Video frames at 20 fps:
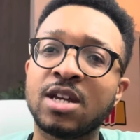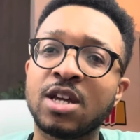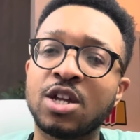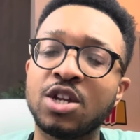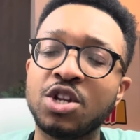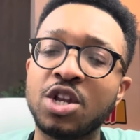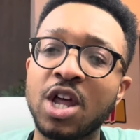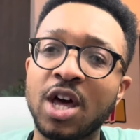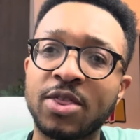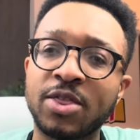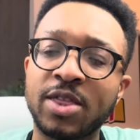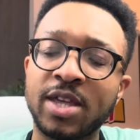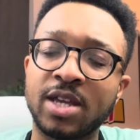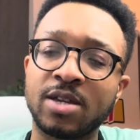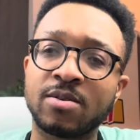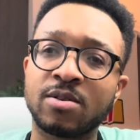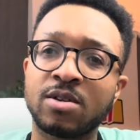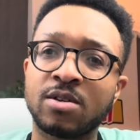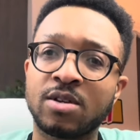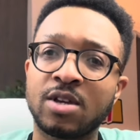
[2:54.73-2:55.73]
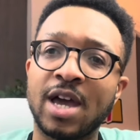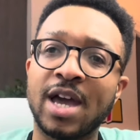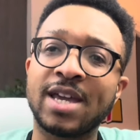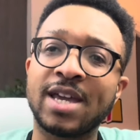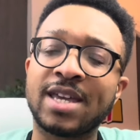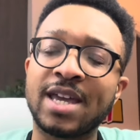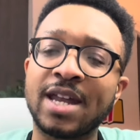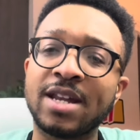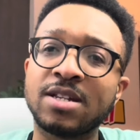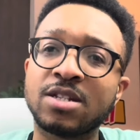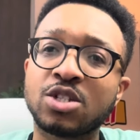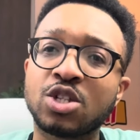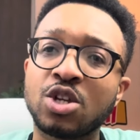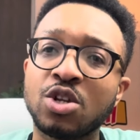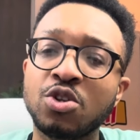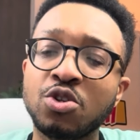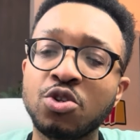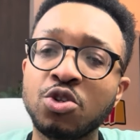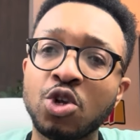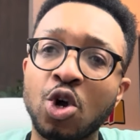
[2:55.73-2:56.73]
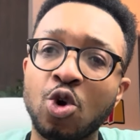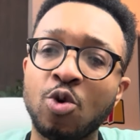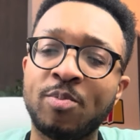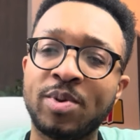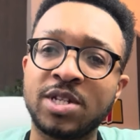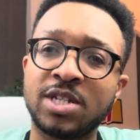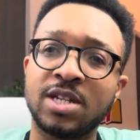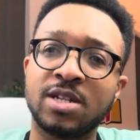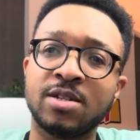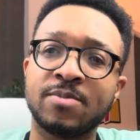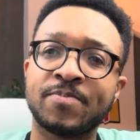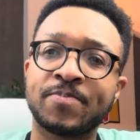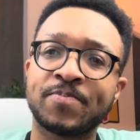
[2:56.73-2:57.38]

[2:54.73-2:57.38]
nothing against nobody.